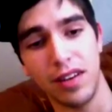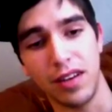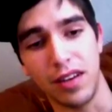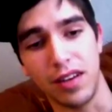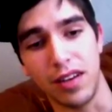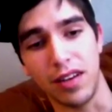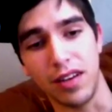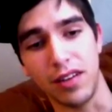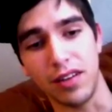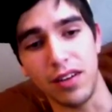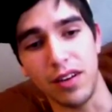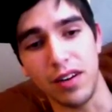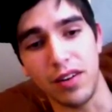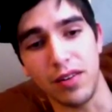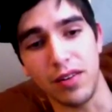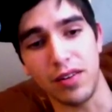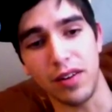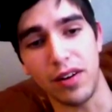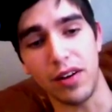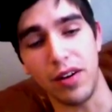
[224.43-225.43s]
And, you
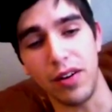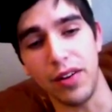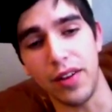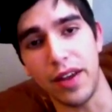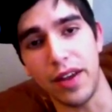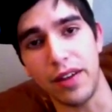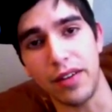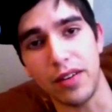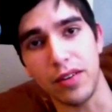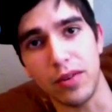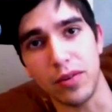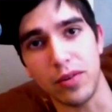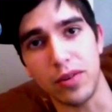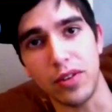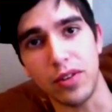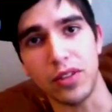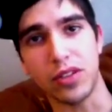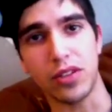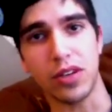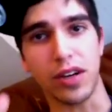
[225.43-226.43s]
know, all that in
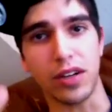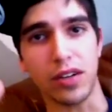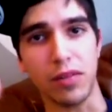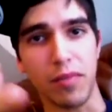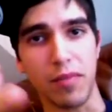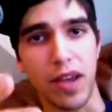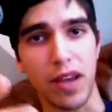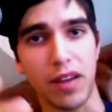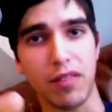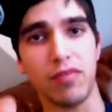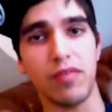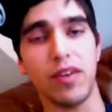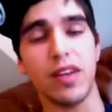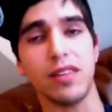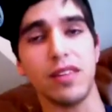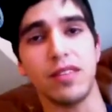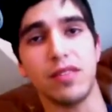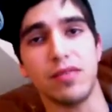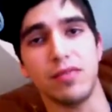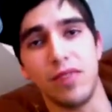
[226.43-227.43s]
Taurus, trying to
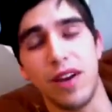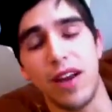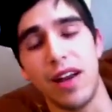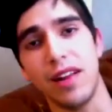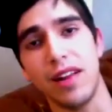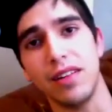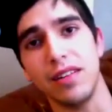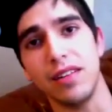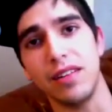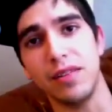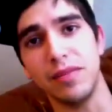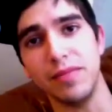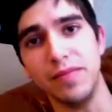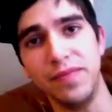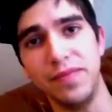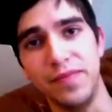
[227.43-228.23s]
manifest reality